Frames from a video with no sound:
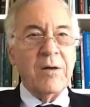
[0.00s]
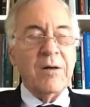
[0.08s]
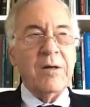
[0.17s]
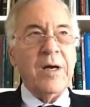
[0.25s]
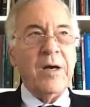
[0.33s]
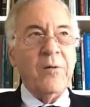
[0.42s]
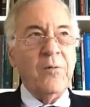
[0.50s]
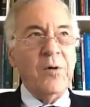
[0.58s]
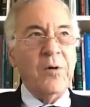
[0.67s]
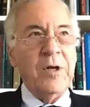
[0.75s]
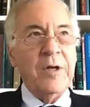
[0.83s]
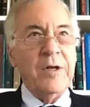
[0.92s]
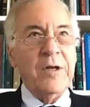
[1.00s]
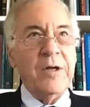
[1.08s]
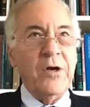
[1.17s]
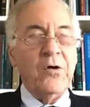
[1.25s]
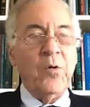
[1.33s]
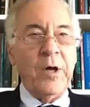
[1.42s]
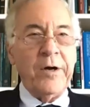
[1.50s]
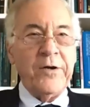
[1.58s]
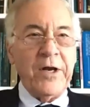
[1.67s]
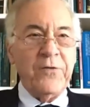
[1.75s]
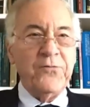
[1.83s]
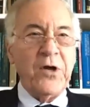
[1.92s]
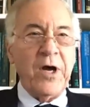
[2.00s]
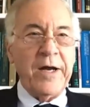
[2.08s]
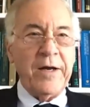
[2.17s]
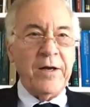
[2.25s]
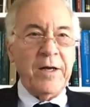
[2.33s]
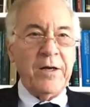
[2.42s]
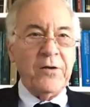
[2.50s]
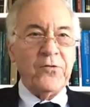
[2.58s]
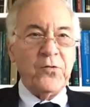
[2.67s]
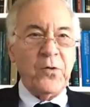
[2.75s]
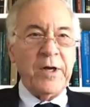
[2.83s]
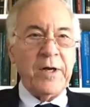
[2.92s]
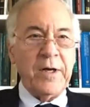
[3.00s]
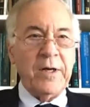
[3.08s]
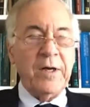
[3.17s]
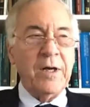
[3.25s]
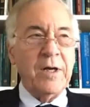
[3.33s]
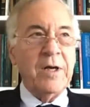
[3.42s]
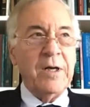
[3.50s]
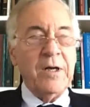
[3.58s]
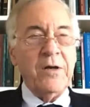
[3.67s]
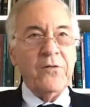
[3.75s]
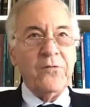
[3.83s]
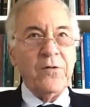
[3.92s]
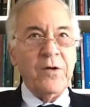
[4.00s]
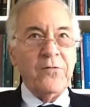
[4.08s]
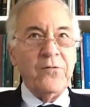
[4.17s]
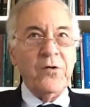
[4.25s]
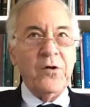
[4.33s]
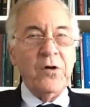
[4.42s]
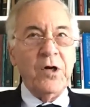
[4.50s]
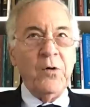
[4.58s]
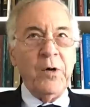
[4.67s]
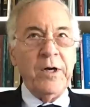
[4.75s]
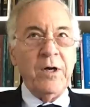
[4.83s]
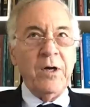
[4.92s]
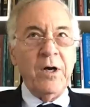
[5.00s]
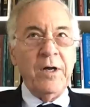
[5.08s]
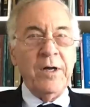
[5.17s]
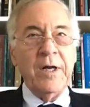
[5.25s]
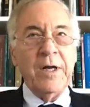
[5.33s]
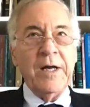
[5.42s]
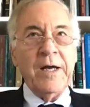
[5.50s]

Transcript: Yeah, well, no, quantitative tightening and shrinking is still going on.